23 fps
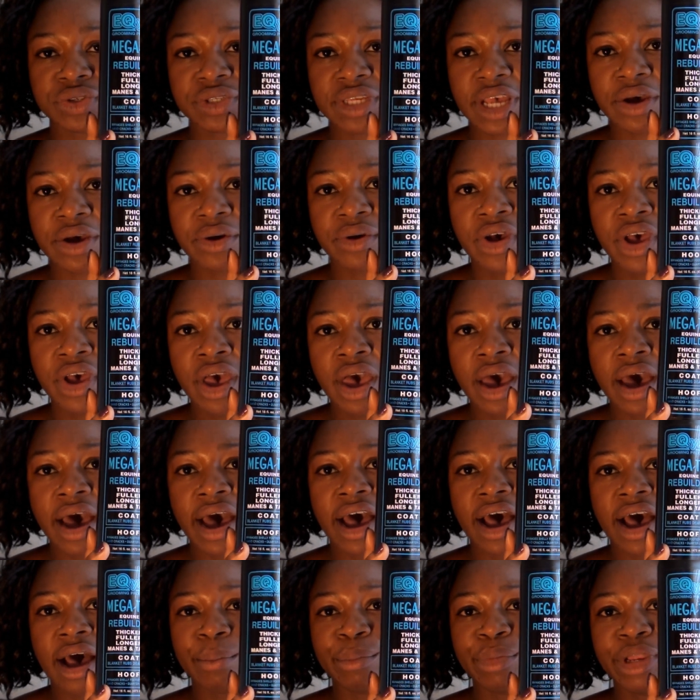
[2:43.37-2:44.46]
So
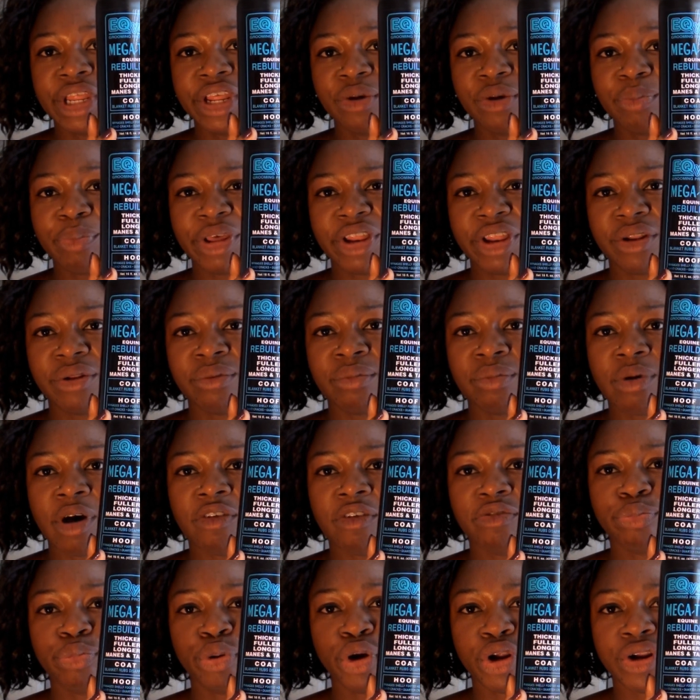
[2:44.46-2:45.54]
a little bit
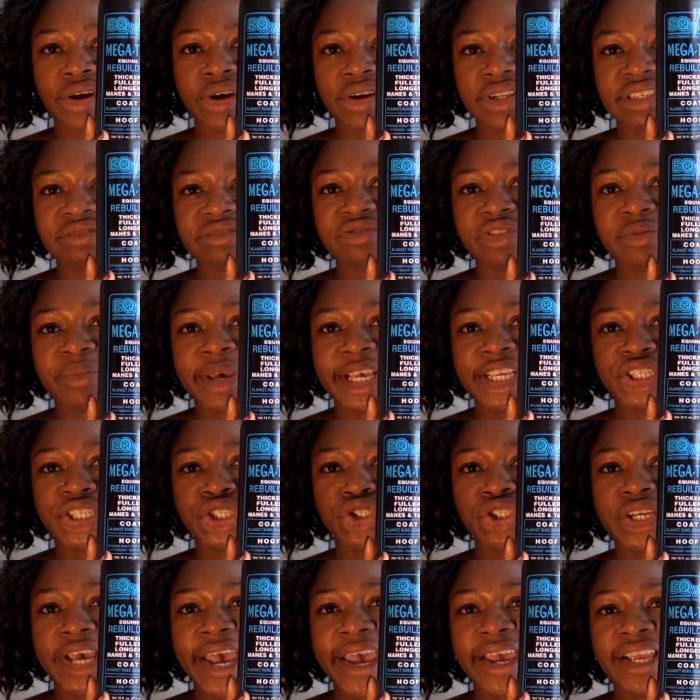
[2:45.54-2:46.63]
of product information
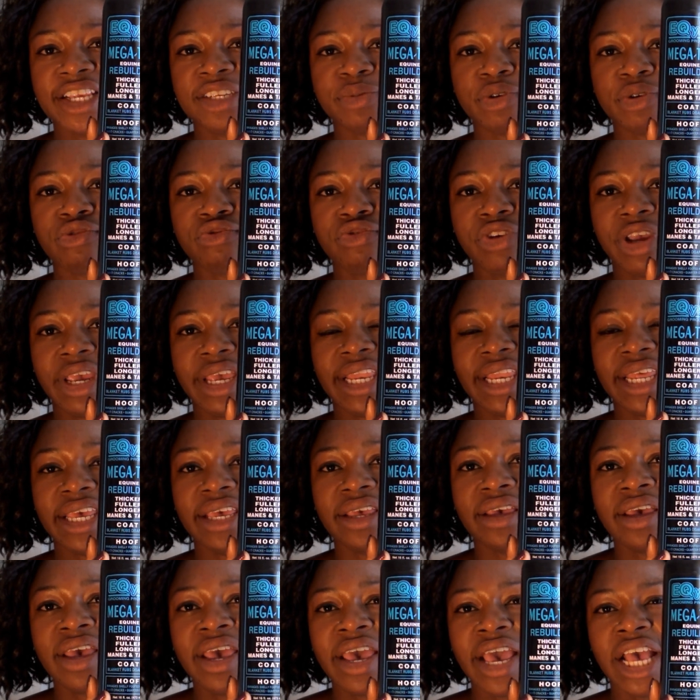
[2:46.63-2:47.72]
changed, but
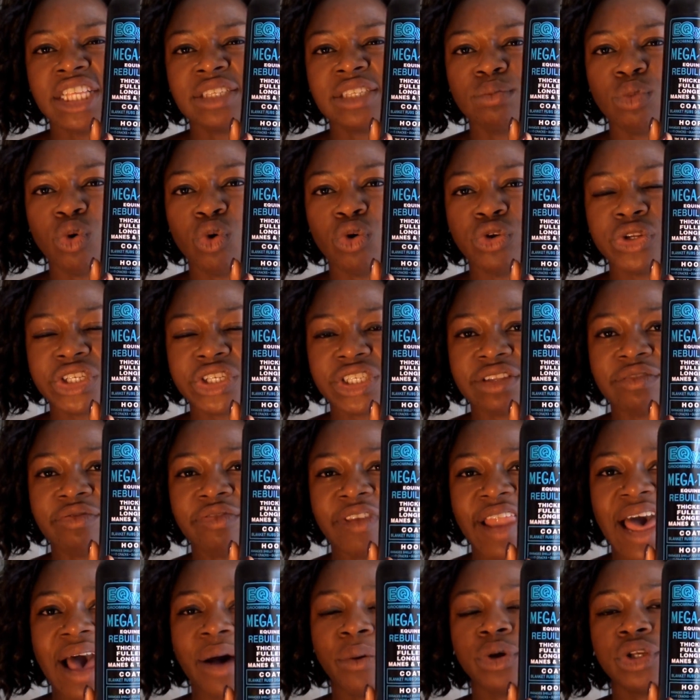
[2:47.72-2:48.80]
really it's more just the
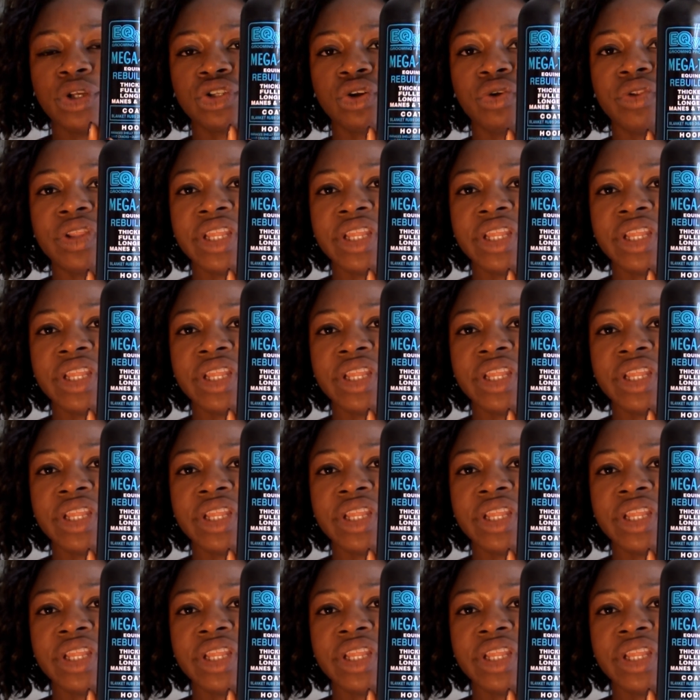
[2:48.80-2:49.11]
flowers on